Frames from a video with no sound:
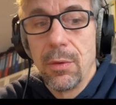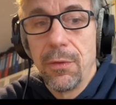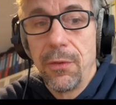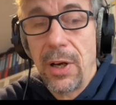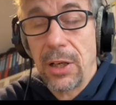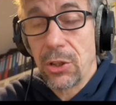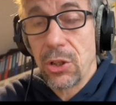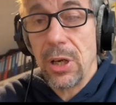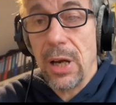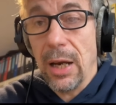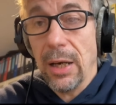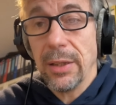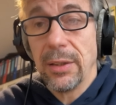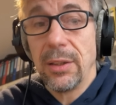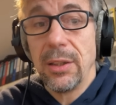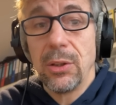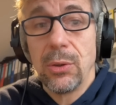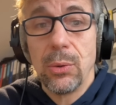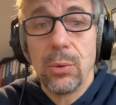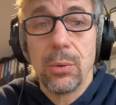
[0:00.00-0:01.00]

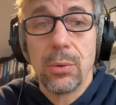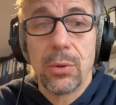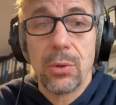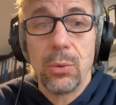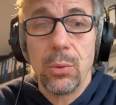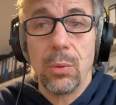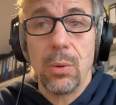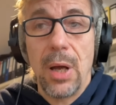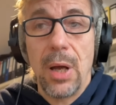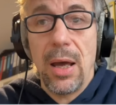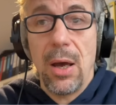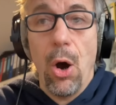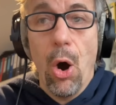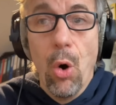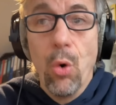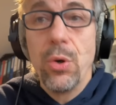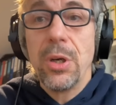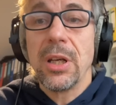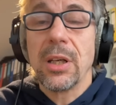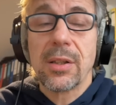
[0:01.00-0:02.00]
functionality to
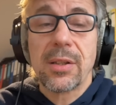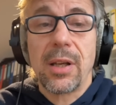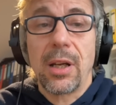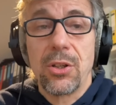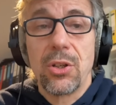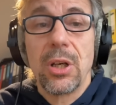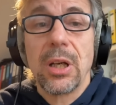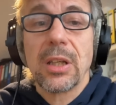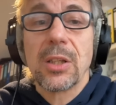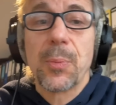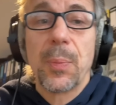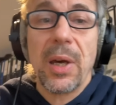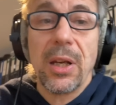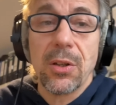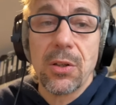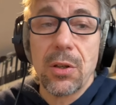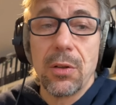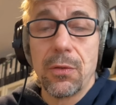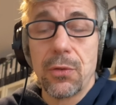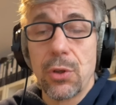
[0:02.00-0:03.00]
owning such an
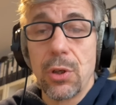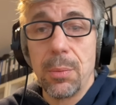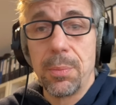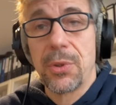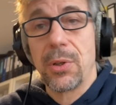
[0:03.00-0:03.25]
expensive ship.